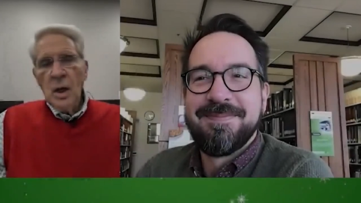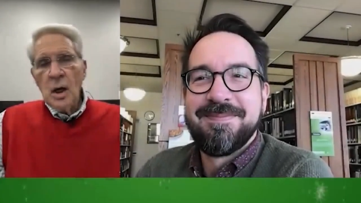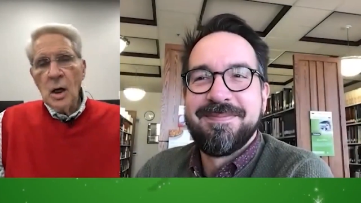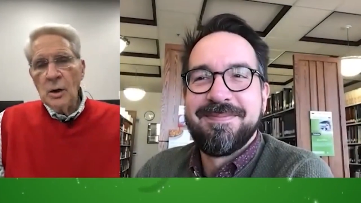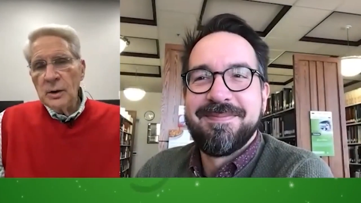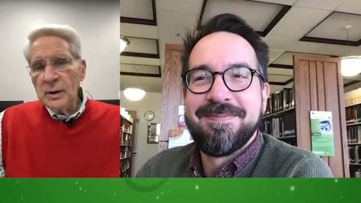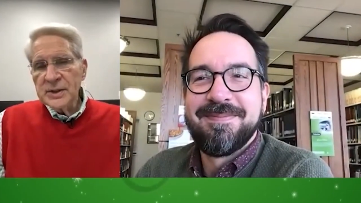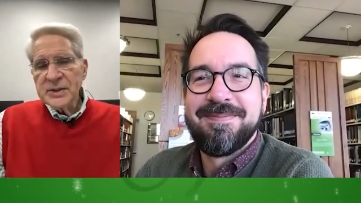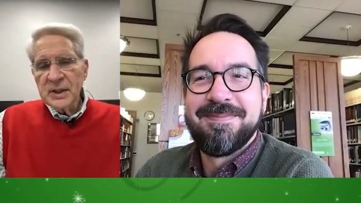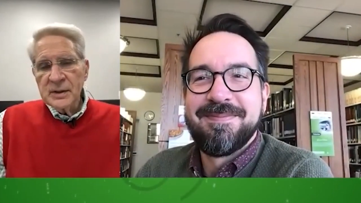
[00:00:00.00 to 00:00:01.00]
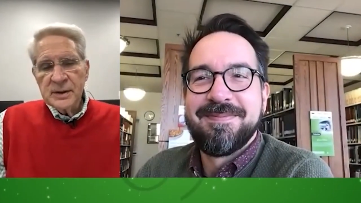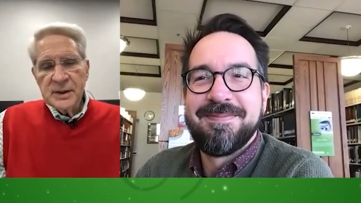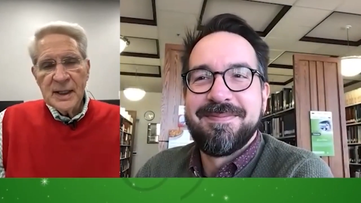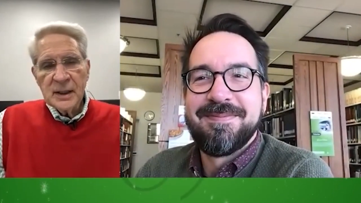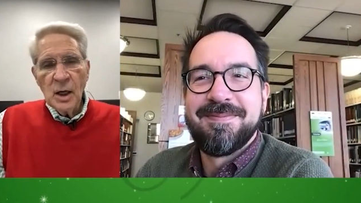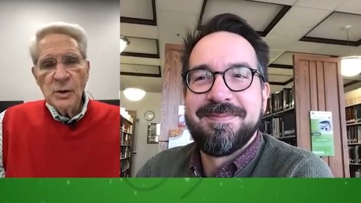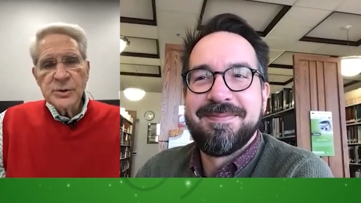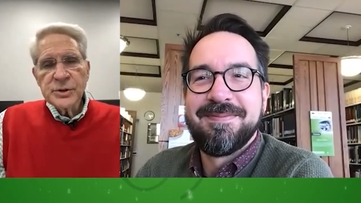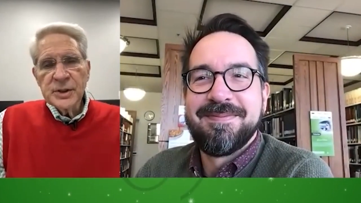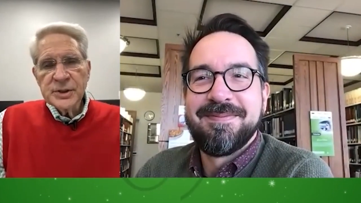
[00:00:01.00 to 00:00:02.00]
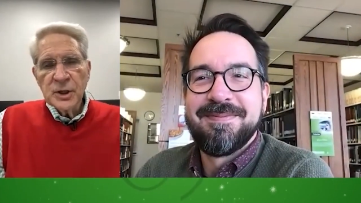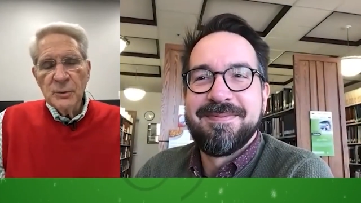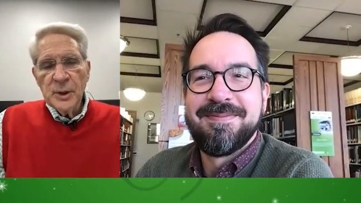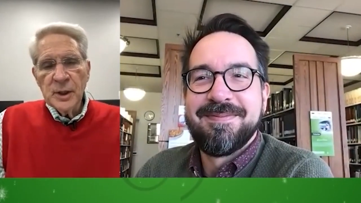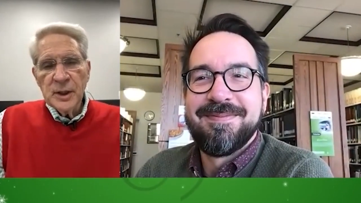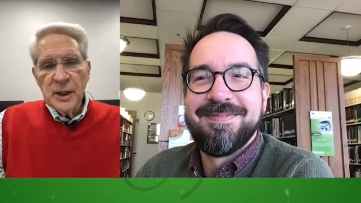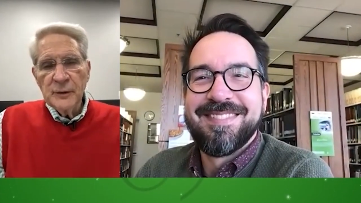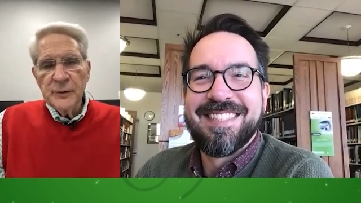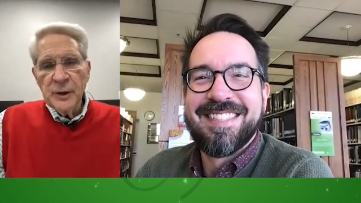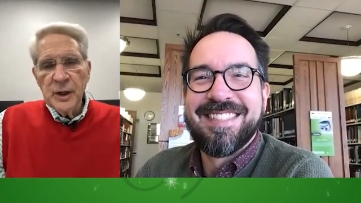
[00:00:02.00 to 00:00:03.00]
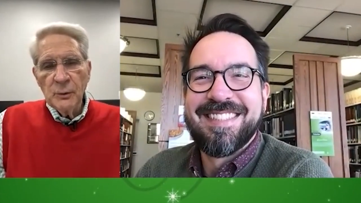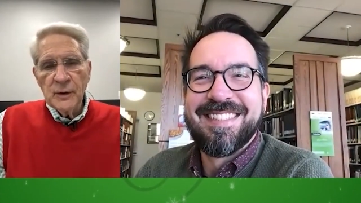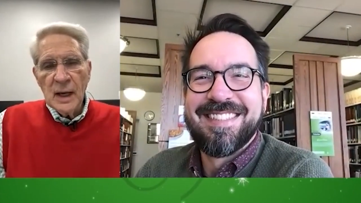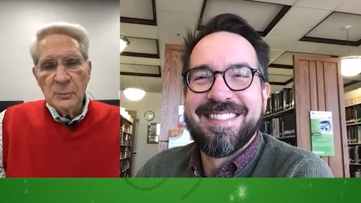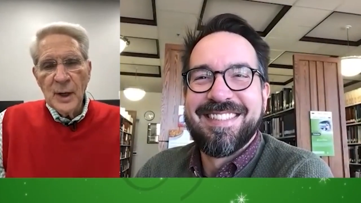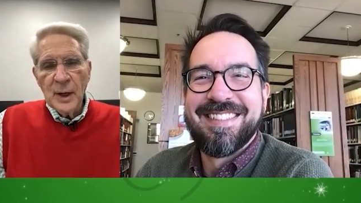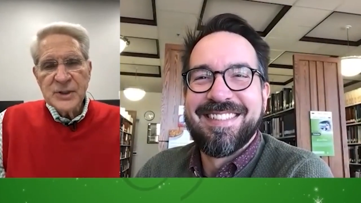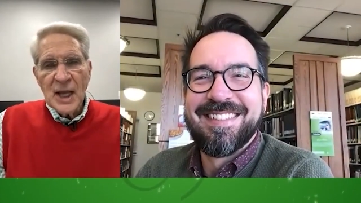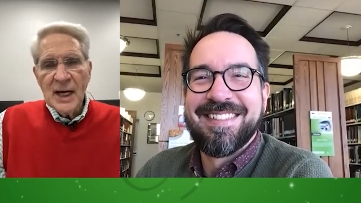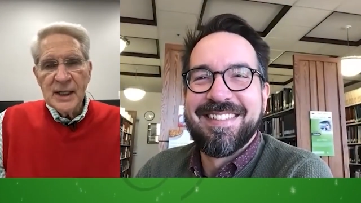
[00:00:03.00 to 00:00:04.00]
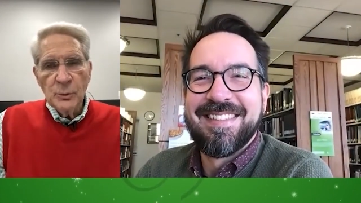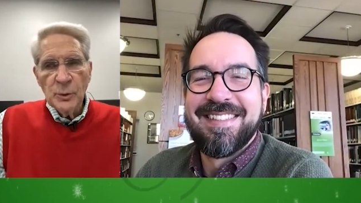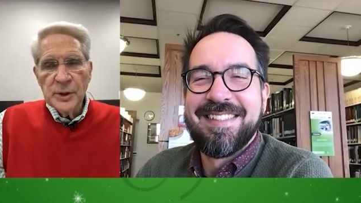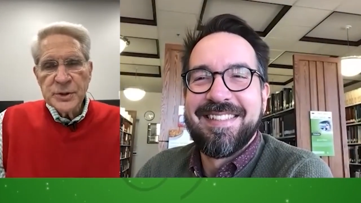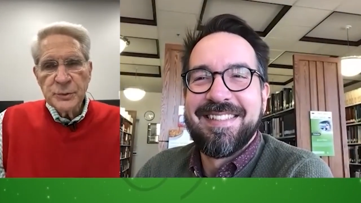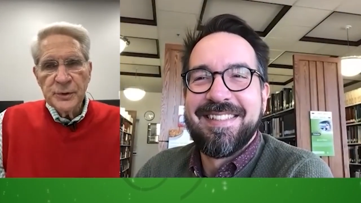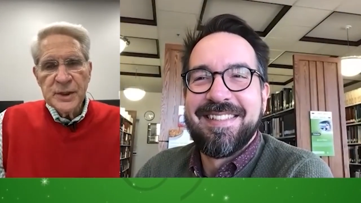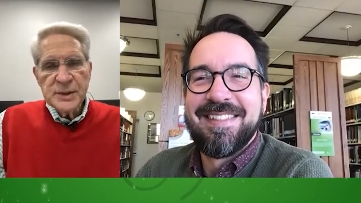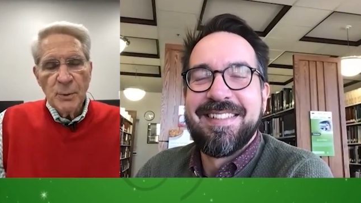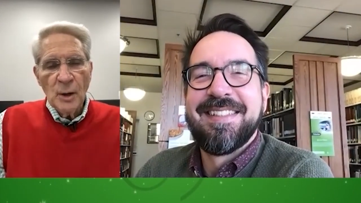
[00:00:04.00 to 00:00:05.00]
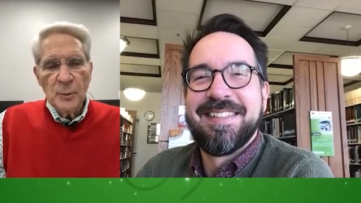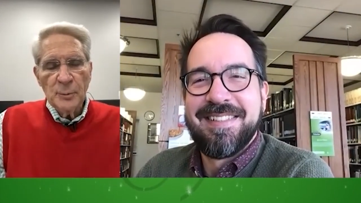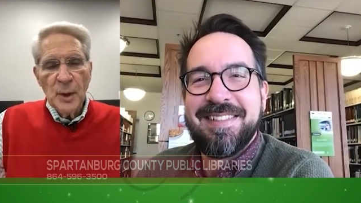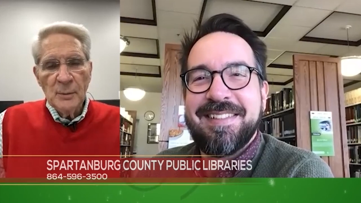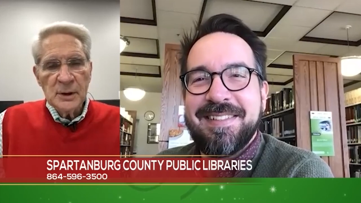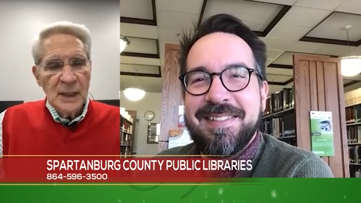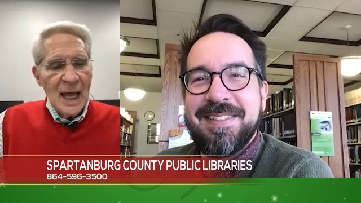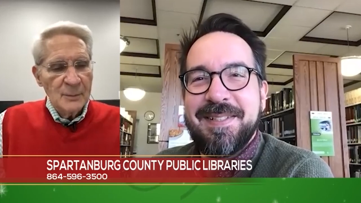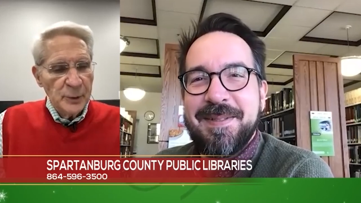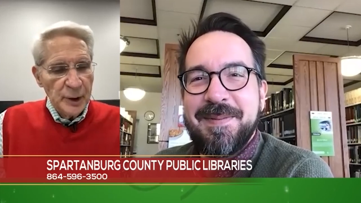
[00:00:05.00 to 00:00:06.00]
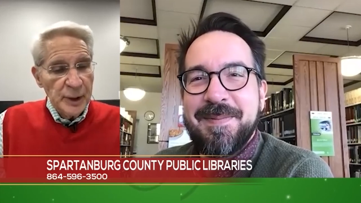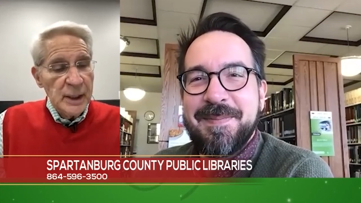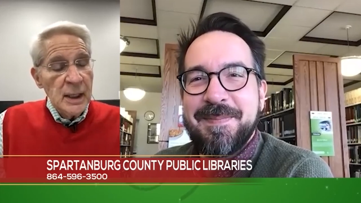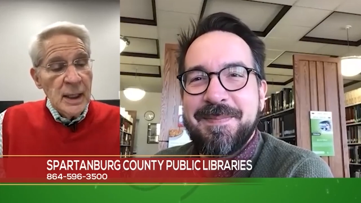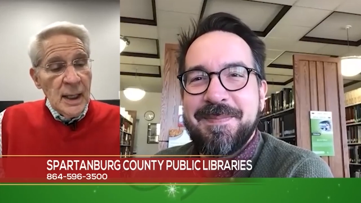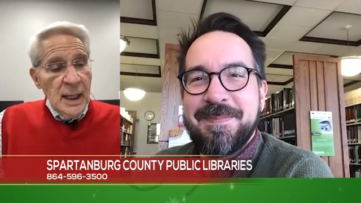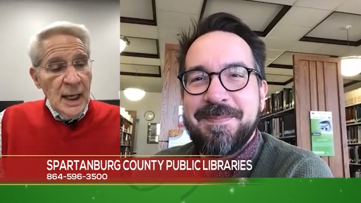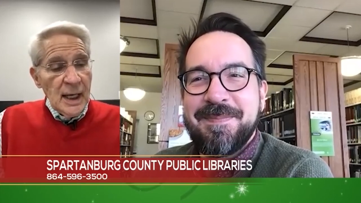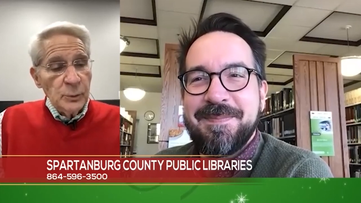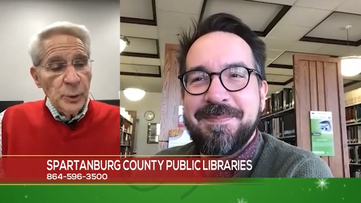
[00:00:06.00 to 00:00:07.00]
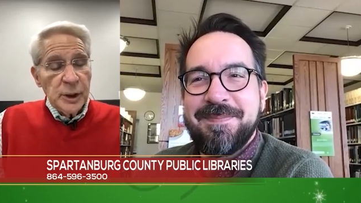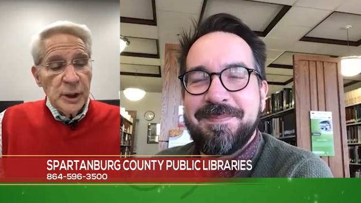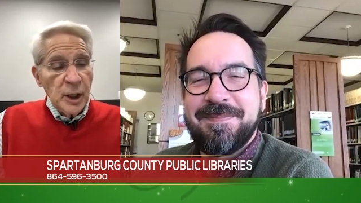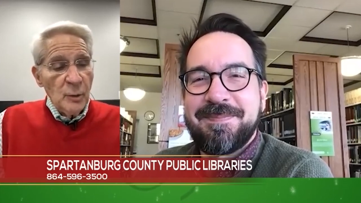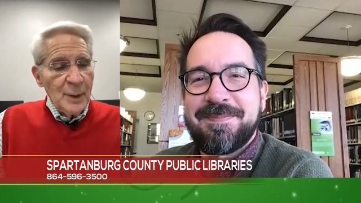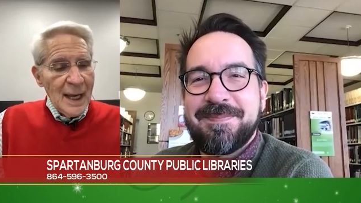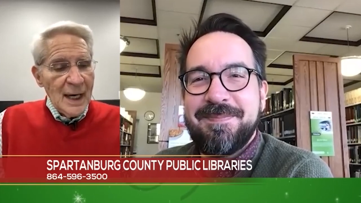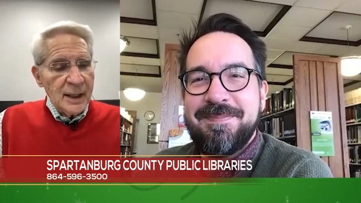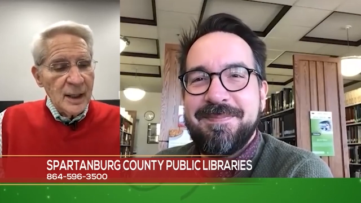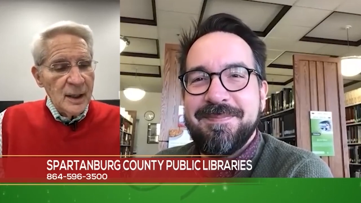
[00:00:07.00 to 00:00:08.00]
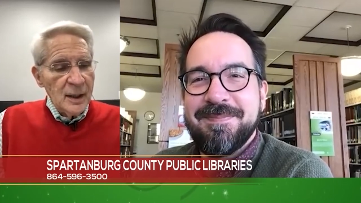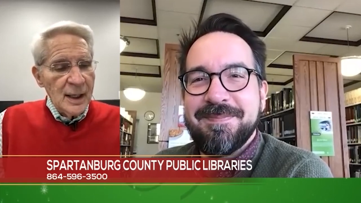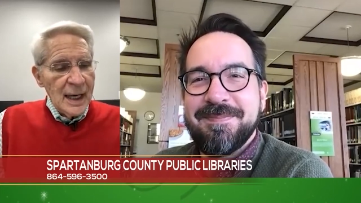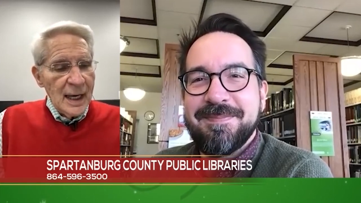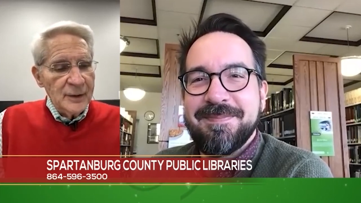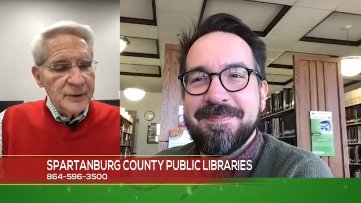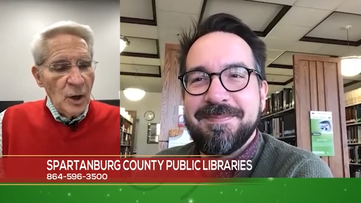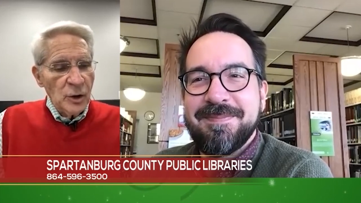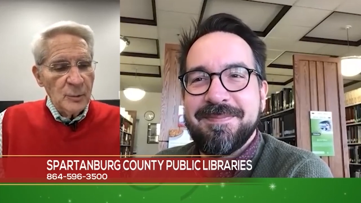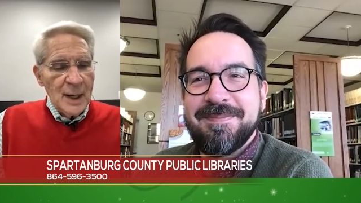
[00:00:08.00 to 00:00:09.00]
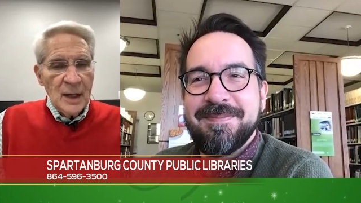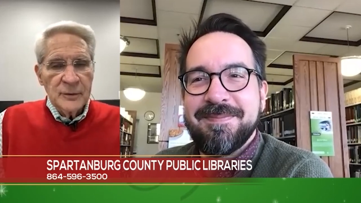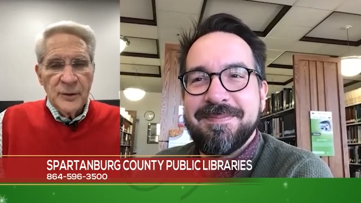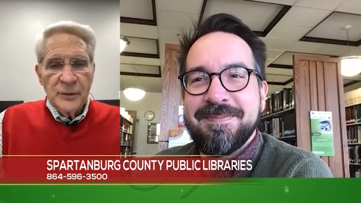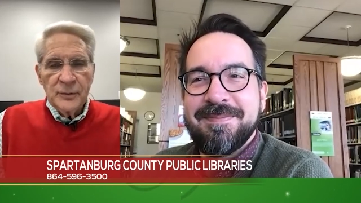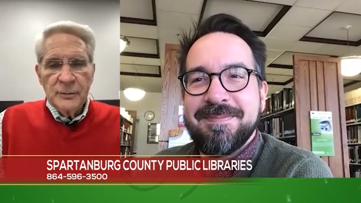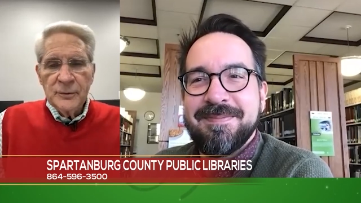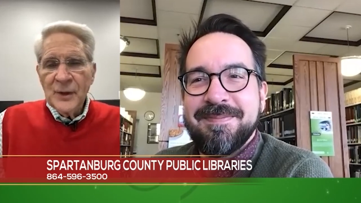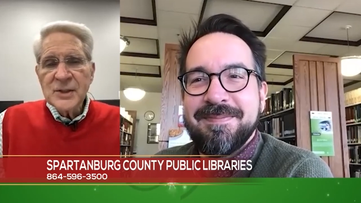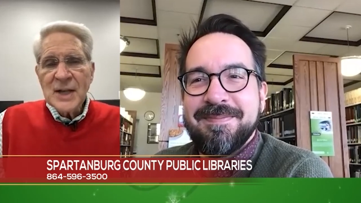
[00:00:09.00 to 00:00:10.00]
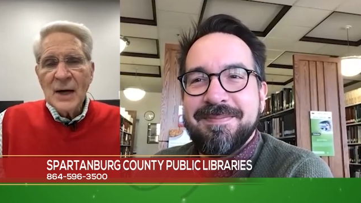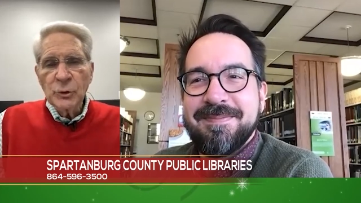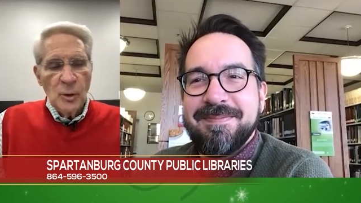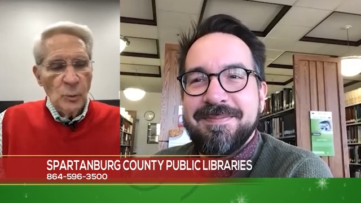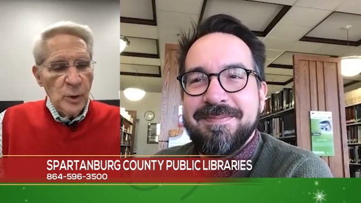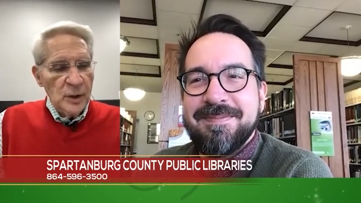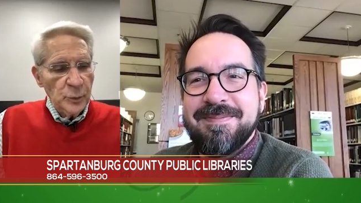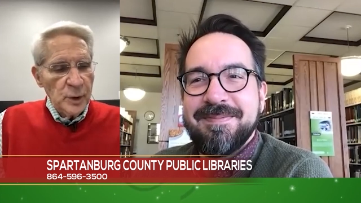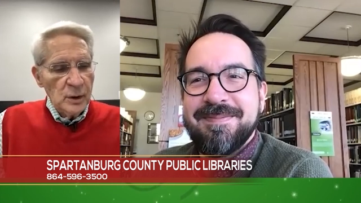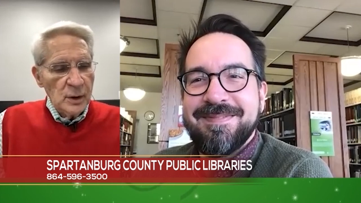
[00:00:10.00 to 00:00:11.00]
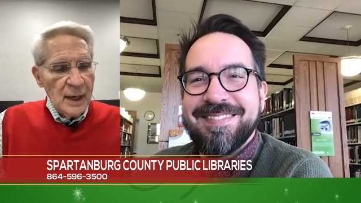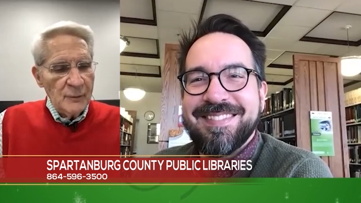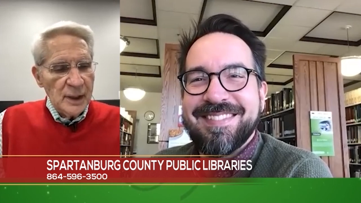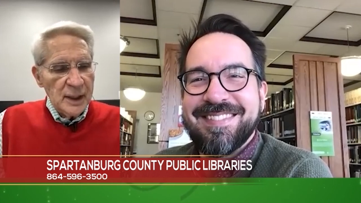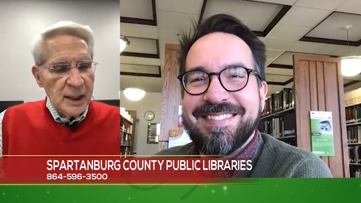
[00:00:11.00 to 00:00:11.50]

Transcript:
Speaker 1: Oh, listen, take notes. This is going to be a good interview here. We have got Brad Steinecke with us with the Spartanburg Public Library, and we're going to go back uh, and talk about the th- things I grew up with. We'll have a lady